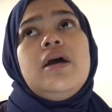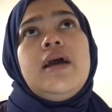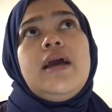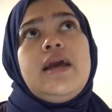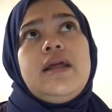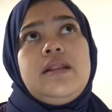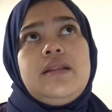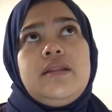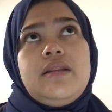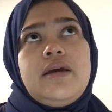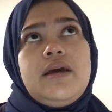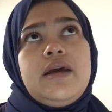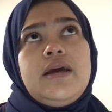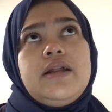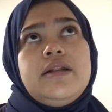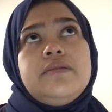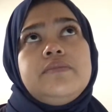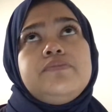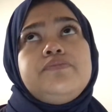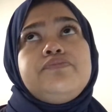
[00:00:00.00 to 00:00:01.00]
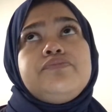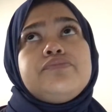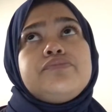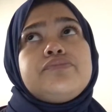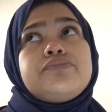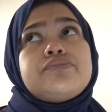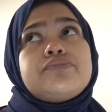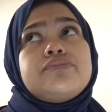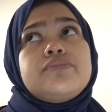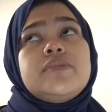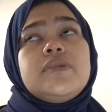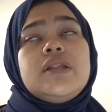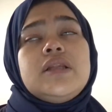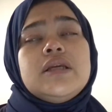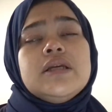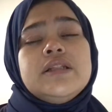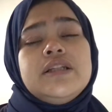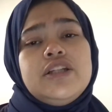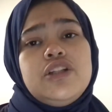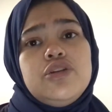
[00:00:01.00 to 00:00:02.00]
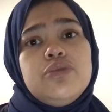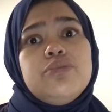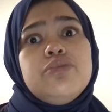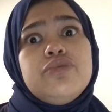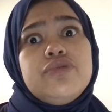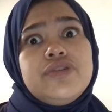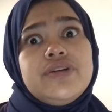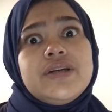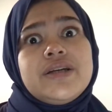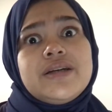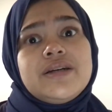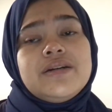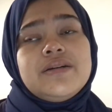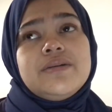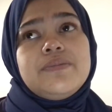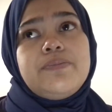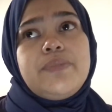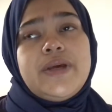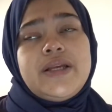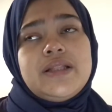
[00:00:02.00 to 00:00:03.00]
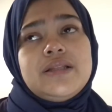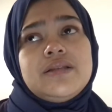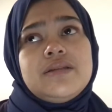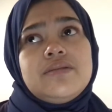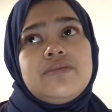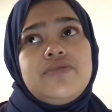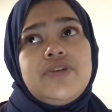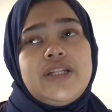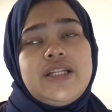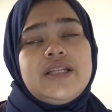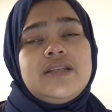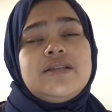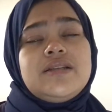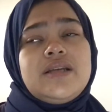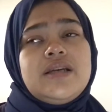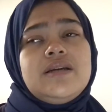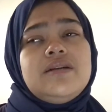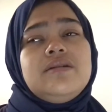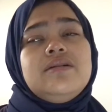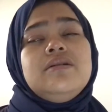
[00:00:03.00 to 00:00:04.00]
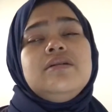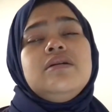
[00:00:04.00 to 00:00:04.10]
and then the numerical pain rating scale,